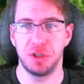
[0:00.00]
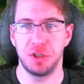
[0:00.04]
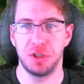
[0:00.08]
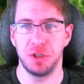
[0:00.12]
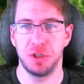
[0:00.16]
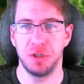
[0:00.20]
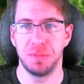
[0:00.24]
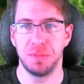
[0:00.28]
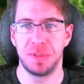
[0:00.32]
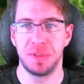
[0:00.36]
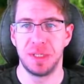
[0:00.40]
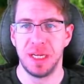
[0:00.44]

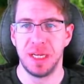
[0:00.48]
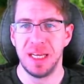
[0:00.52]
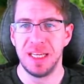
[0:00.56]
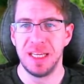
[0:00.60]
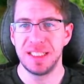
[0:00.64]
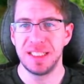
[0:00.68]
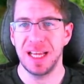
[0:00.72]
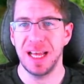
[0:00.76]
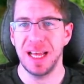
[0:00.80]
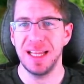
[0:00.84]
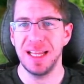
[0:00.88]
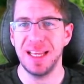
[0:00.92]
troops.
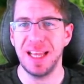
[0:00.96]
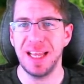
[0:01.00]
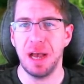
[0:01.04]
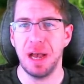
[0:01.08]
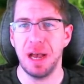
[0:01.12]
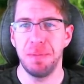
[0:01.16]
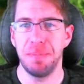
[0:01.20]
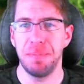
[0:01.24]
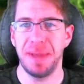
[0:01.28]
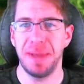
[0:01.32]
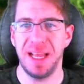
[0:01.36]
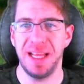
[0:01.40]
It's kind of like
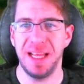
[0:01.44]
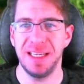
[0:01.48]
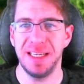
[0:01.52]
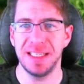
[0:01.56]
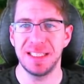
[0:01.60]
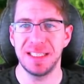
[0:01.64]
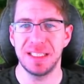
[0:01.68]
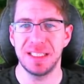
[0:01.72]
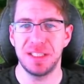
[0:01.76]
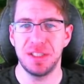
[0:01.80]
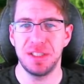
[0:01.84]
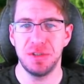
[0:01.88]
how Bane
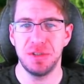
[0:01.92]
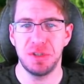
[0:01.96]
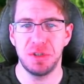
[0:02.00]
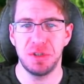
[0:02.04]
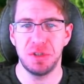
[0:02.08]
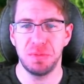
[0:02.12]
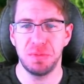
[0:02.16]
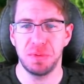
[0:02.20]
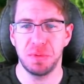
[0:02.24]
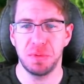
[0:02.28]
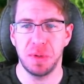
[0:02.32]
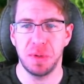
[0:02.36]
doesn't do
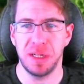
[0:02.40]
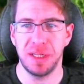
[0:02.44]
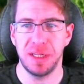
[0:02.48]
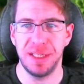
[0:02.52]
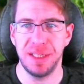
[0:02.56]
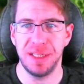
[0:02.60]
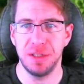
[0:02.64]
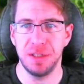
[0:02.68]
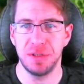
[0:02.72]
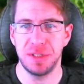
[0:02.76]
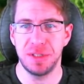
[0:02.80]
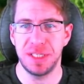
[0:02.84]
super well
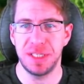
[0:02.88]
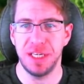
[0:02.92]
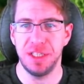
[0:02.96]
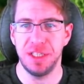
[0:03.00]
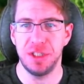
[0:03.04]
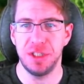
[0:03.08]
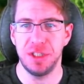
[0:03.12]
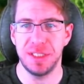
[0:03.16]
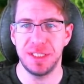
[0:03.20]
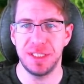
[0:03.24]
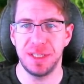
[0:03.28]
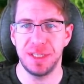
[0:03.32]
in those
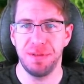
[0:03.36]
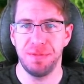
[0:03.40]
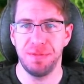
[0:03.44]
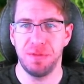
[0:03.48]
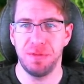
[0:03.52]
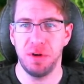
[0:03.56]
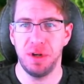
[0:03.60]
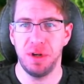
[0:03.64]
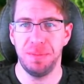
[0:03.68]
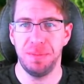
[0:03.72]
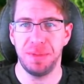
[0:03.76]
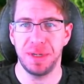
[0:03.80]
stages in the
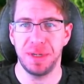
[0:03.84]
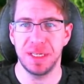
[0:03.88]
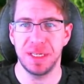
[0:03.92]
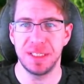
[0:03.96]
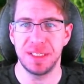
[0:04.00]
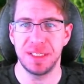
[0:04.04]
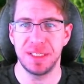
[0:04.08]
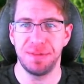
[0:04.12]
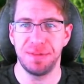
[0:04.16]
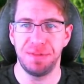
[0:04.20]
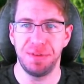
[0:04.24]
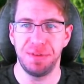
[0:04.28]
Void,
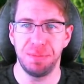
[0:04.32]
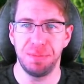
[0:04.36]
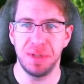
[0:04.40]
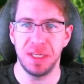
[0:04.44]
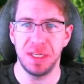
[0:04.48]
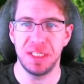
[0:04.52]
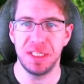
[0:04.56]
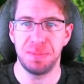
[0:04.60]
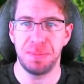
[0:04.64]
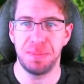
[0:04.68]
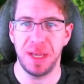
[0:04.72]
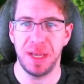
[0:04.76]
because if you
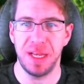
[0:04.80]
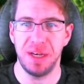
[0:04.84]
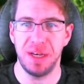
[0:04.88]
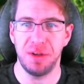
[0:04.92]
place Bane,